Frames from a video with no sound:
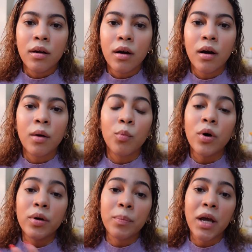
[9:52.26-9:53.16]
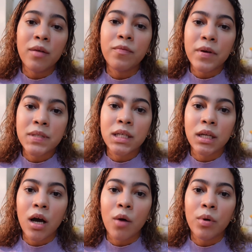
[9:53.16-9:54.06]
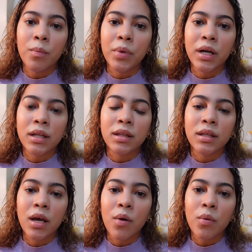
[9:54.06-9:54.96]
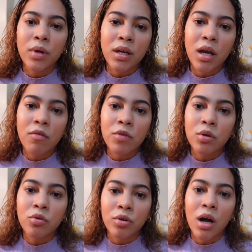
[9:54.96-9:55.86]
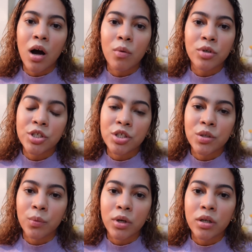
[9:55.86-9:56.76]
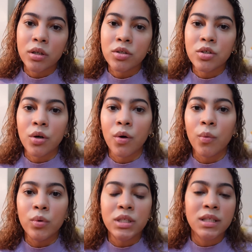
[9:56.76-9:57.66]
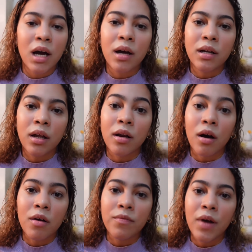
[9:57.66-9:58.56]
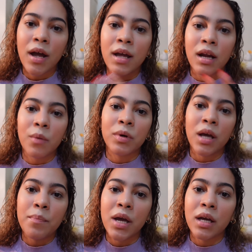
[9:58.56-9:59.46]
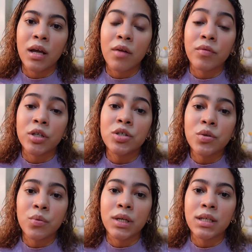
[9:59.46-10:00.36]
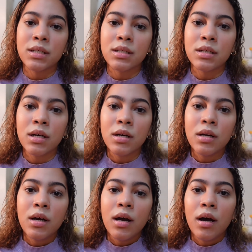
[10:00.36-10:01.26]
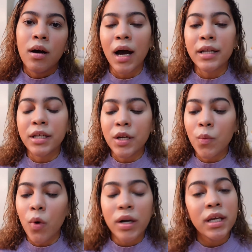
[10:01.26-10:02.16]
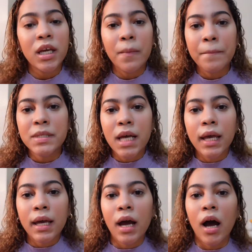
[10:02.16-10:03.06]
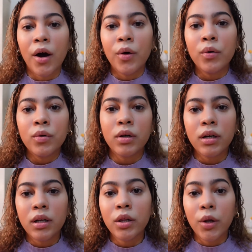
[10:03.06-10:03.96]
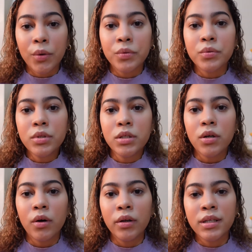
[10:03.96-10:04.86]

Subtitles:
it paid $15 an hour, but they only gave you 3 hours to work, so it was not enough, and I would get paid every 2 weeks. I didn't want to keep taking out loans all the